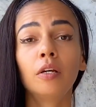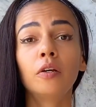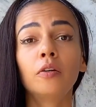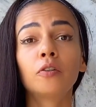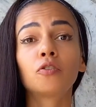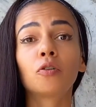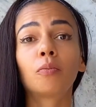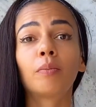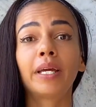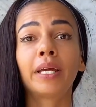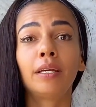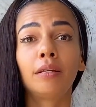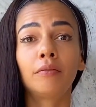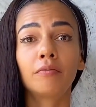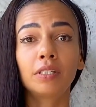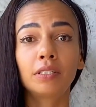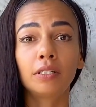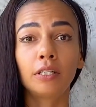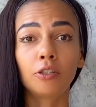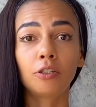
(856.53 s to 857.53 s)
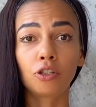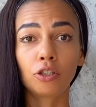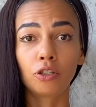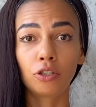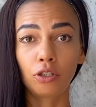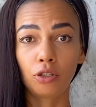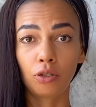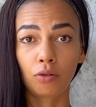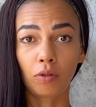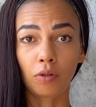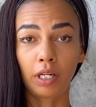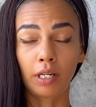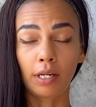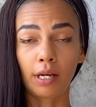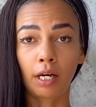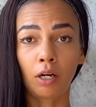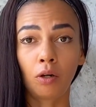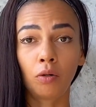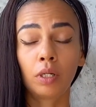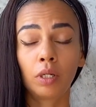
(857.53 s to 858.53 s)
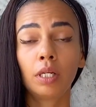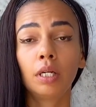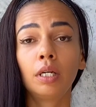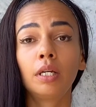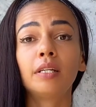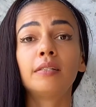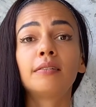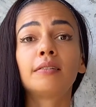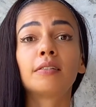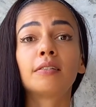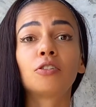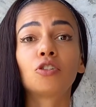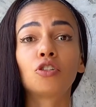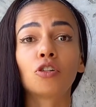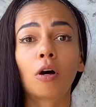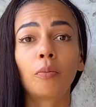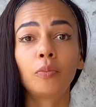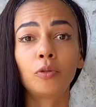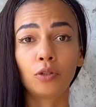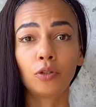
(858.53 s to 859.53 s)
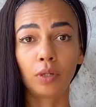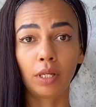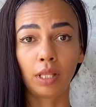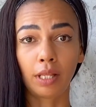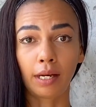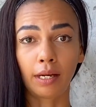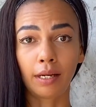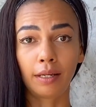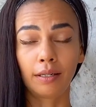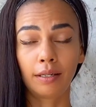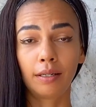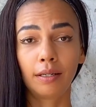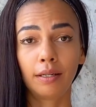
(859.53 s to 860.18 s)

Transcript: So my invitation to you right now is to stop doing that